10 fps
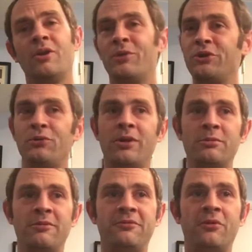What you want
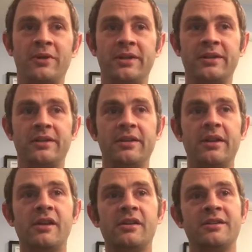to avoid
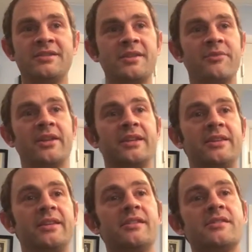is something
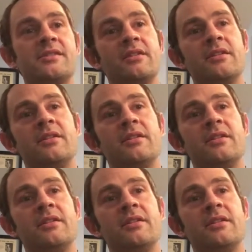like this.